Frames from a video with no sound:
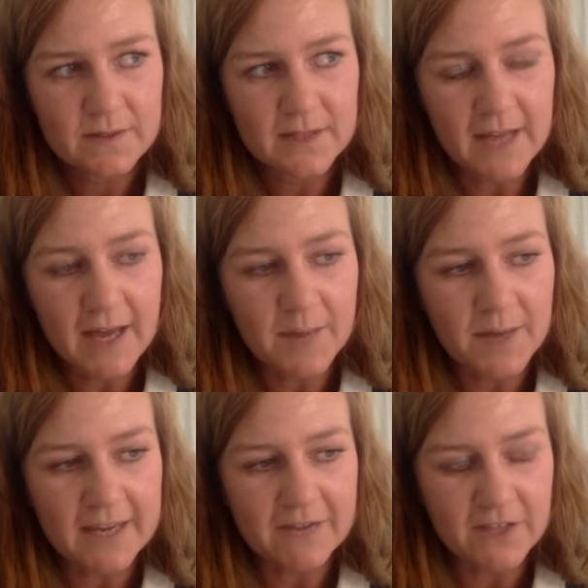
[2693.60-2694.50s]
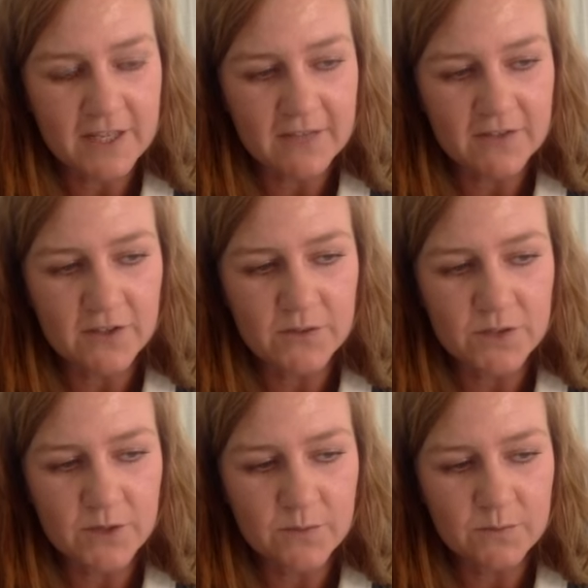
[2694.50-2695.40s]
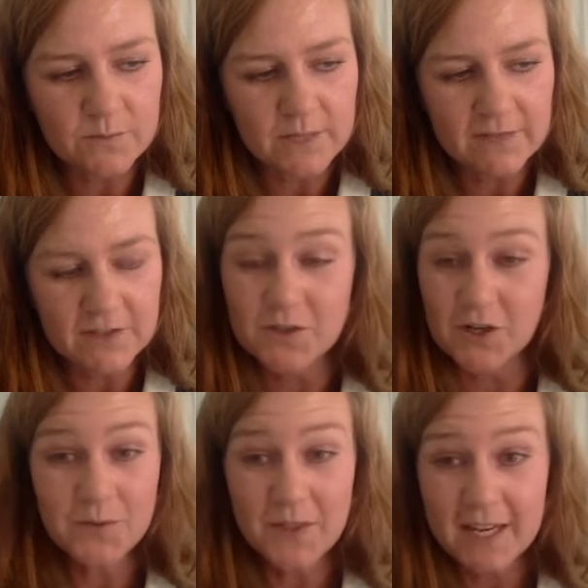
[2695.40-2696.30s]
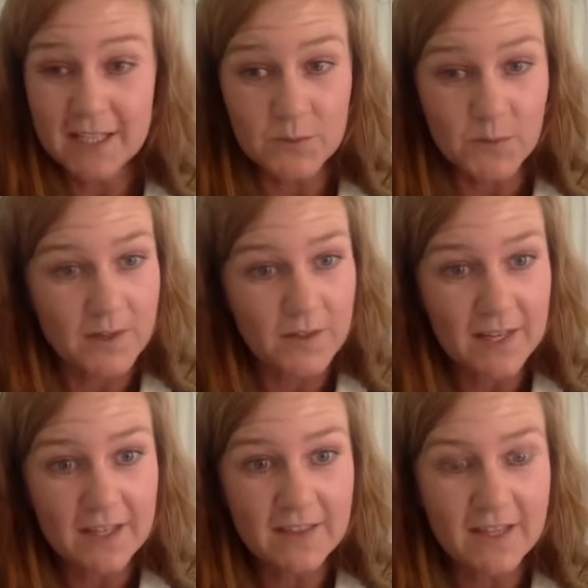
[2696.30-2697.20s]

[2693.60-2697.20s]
yeah, but if if you don't if you don't think it's worth it,